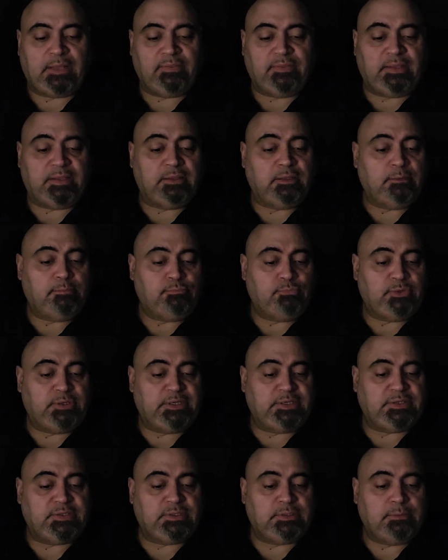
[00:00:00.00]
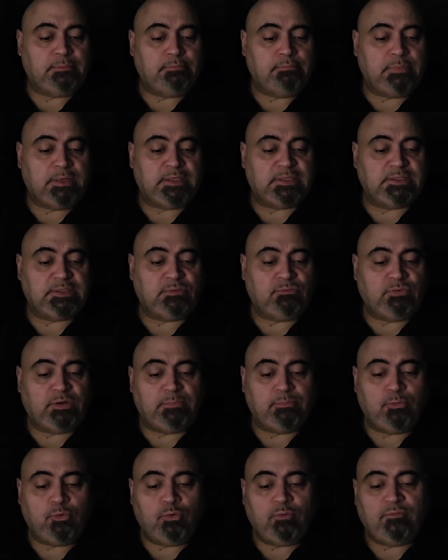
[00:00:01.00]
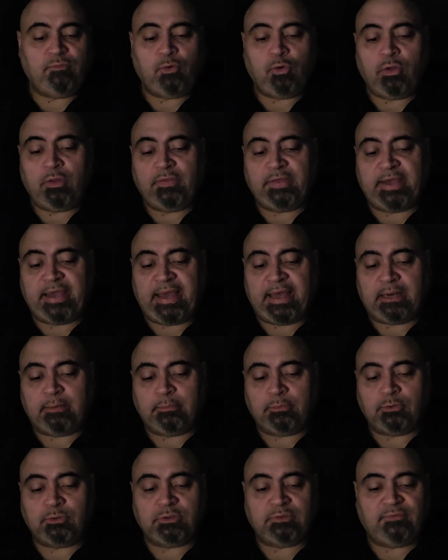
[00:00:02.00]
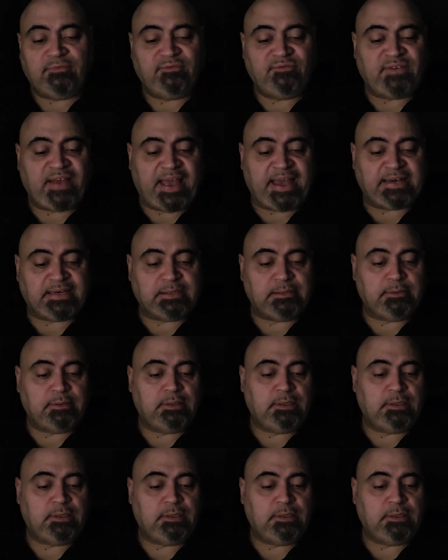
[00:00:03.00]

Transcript: Then the priest must remove all the animal's fat,